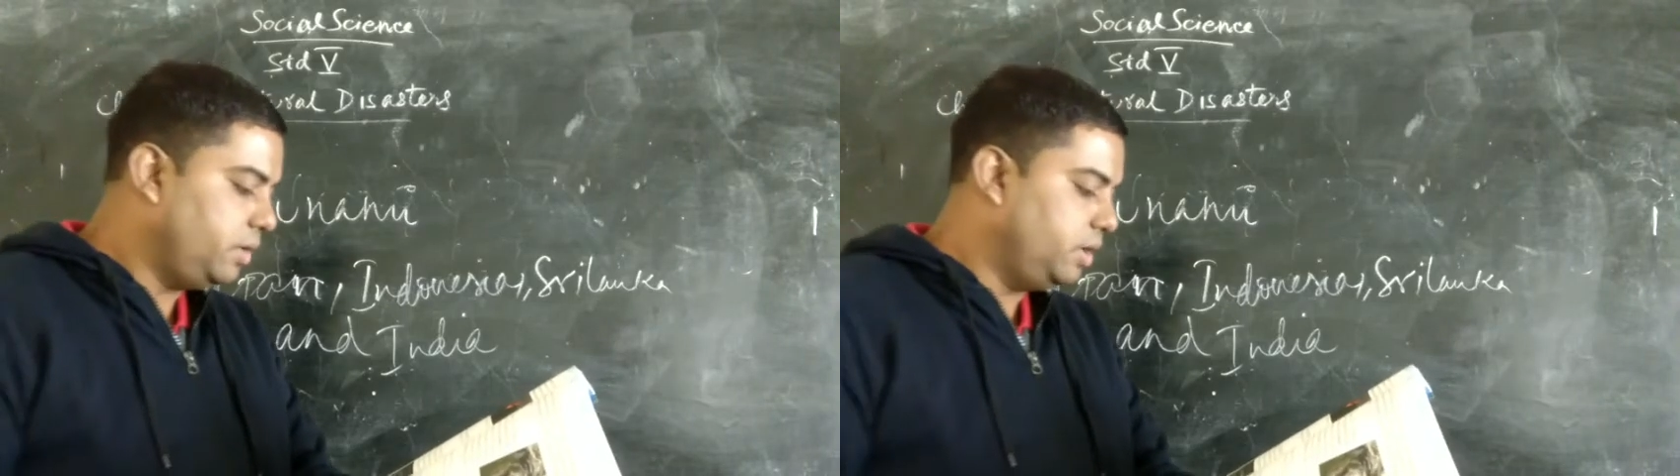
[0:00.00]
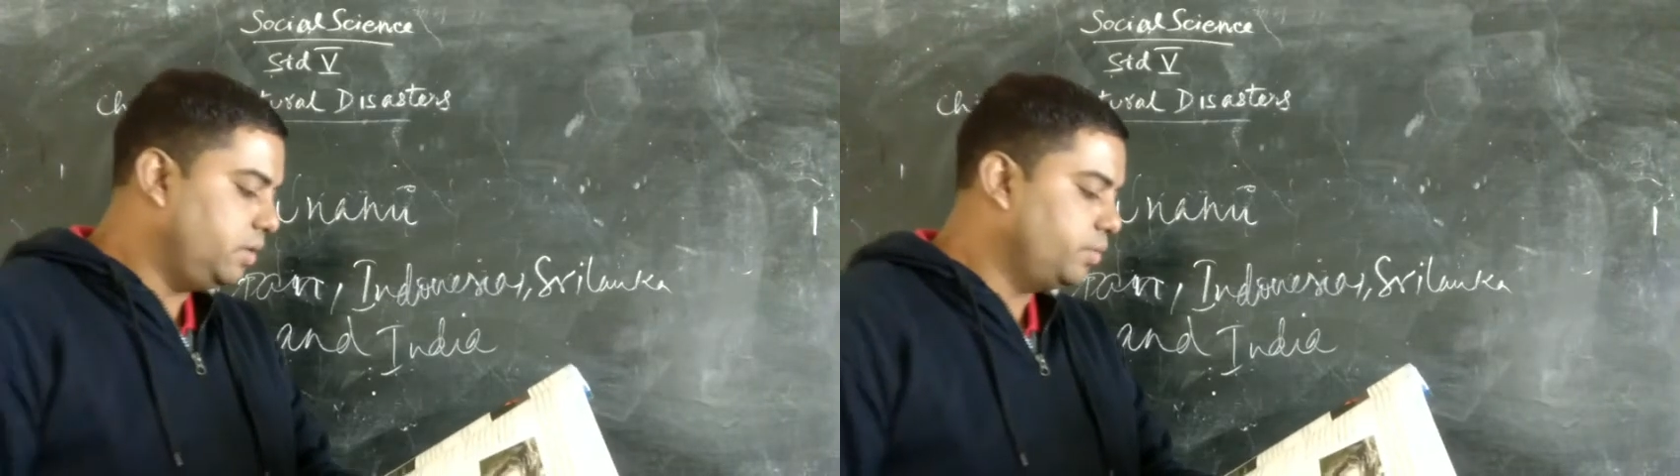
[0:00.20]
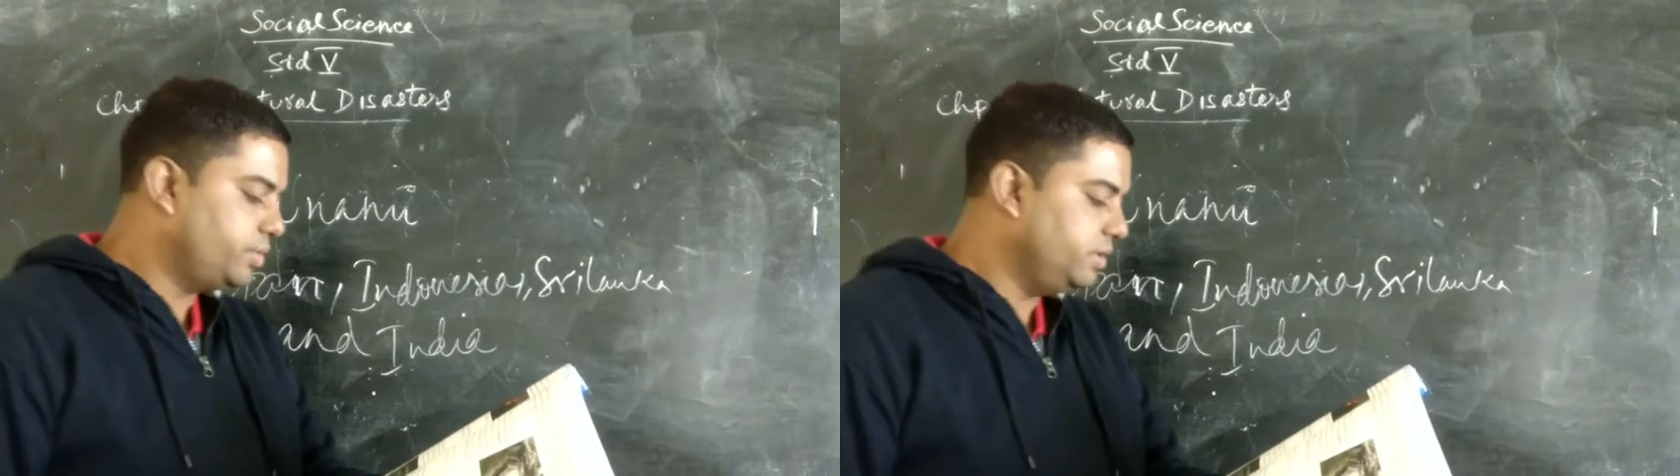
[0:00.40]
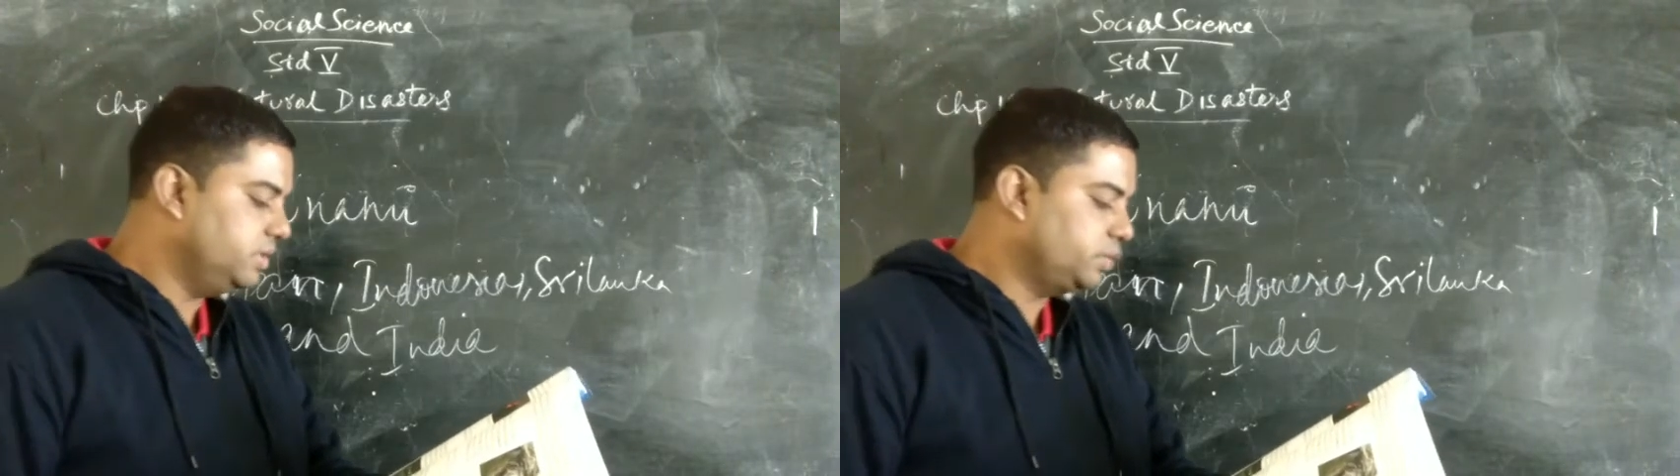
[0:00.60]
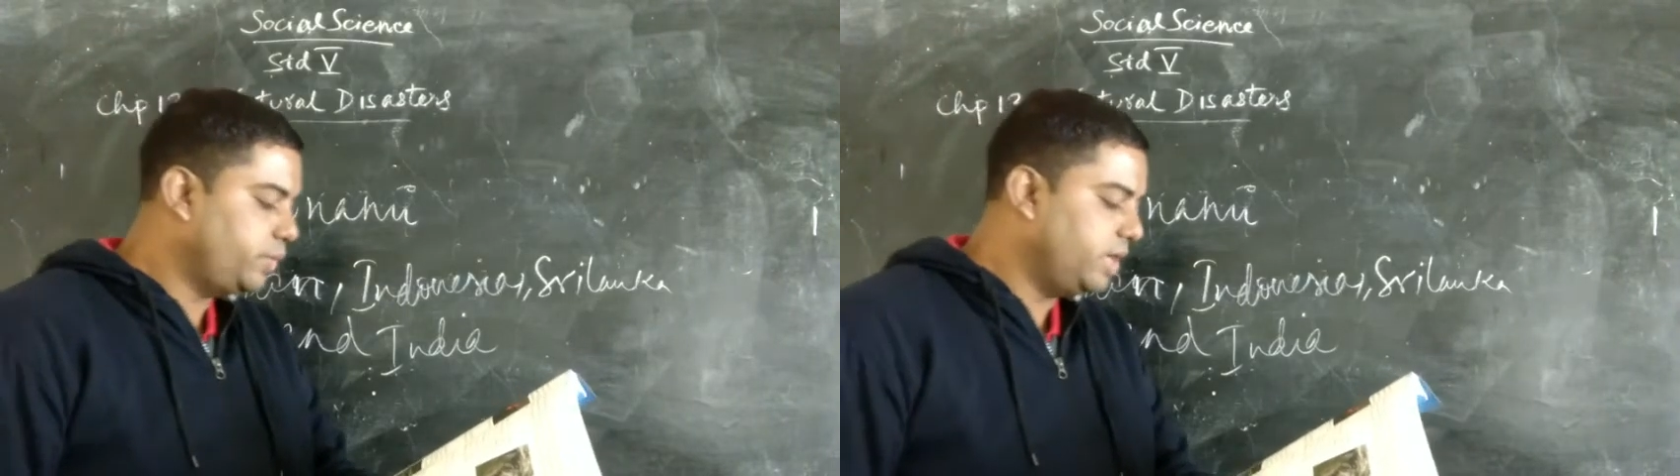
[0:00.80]
Ocean
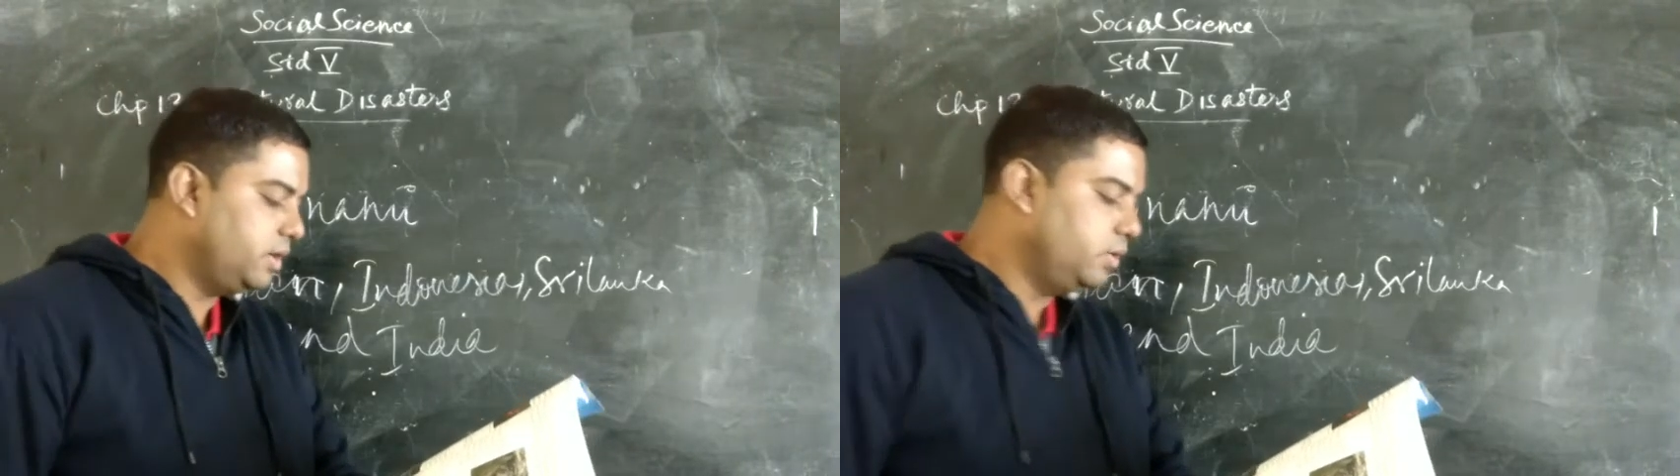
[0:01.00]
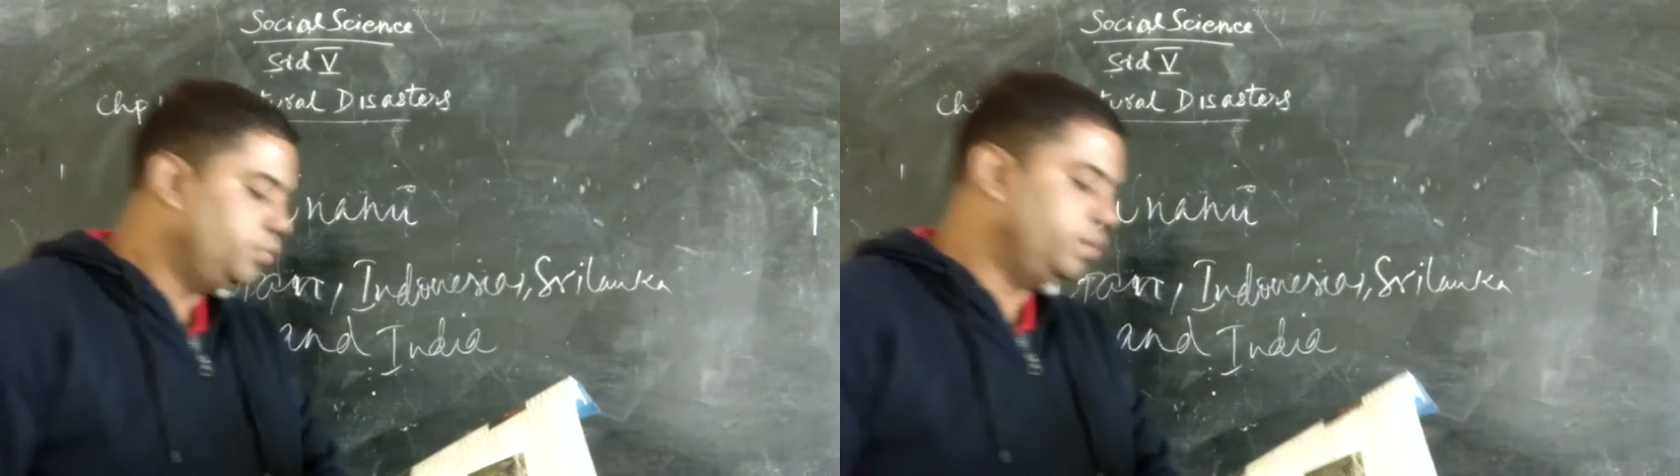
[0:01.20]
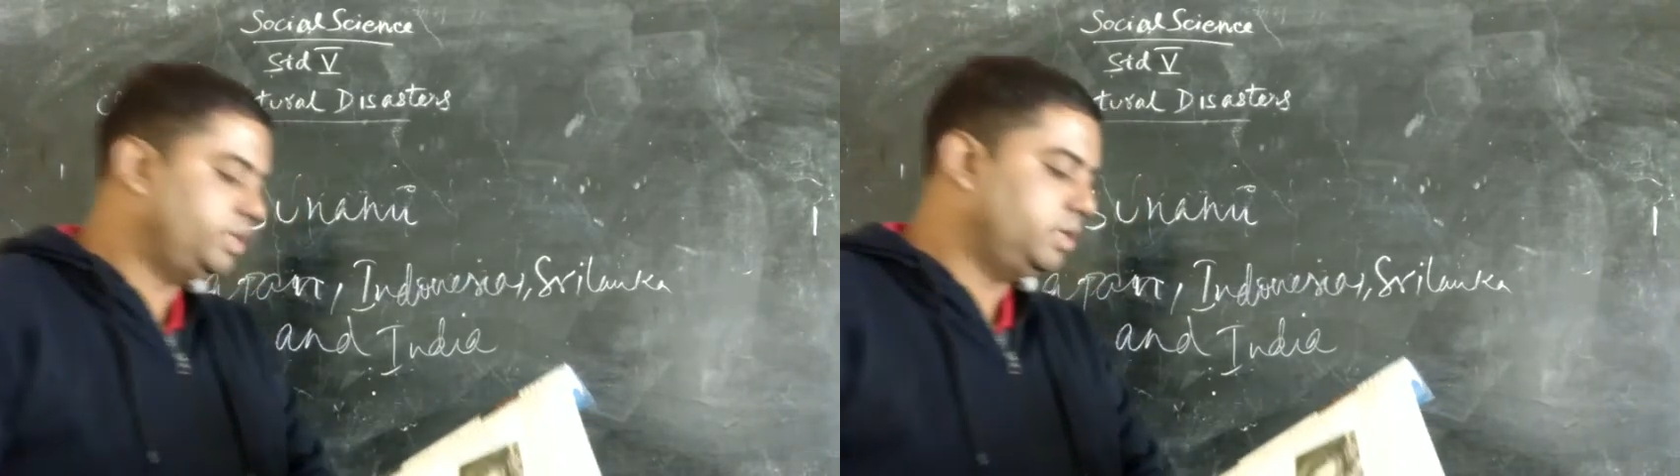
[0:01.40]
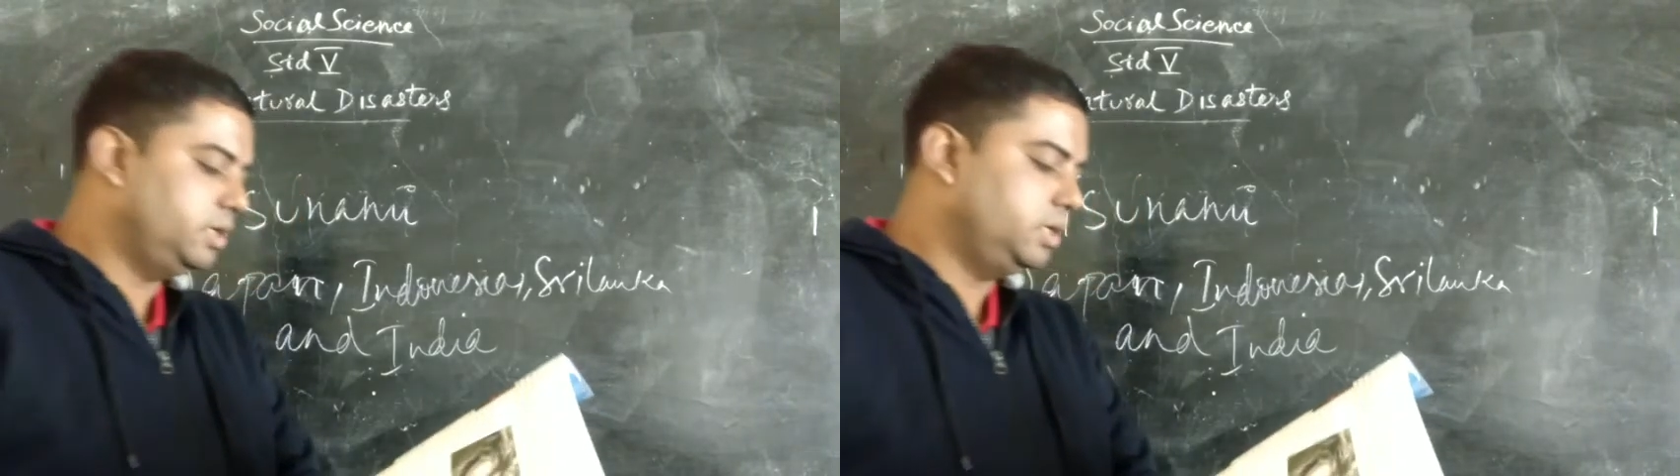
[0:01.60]
earthquake, which